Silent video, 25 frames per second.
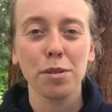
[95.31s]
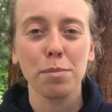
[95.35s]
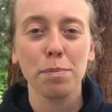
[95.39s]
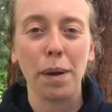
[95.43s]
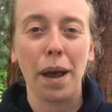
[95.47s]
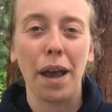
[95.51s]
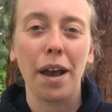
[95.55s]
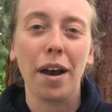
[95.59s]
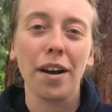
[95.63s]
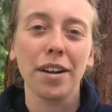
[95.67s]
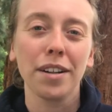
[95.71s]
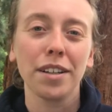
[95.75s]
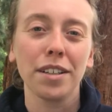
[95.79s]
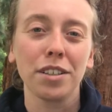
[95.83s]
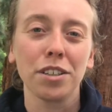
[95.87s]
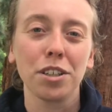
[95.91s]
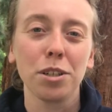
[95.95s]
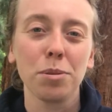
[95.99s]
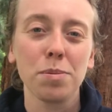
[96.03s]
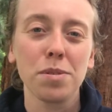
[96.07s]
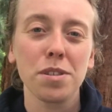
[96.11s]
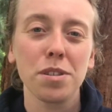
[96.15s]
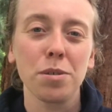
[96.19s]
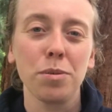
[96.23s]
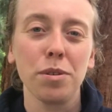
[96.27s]
biotic
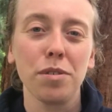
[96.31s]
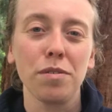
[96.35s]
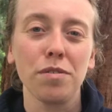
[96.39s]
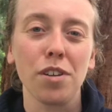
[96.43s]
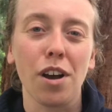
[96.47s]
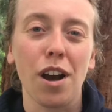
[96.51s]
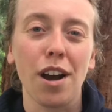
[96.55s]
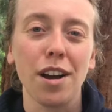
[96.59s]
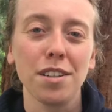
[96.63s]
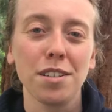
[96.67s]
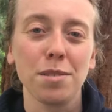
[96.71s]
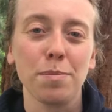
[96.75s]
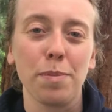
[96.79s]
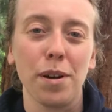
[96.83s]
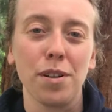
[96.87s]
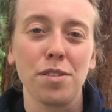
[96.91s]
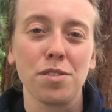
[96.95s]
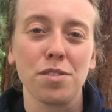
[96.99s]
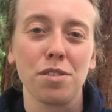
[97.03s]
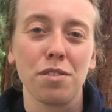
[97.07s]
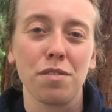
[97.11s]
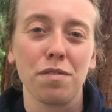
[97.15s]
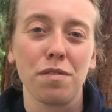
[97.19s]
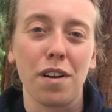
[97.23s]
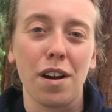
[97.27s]
groups that we've talked about
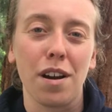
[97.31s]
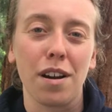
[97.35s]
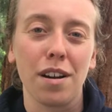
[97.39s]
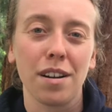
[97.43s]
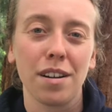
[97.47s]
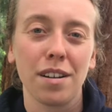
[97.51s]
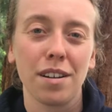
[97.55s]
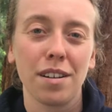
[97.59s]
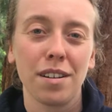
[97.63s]
so far.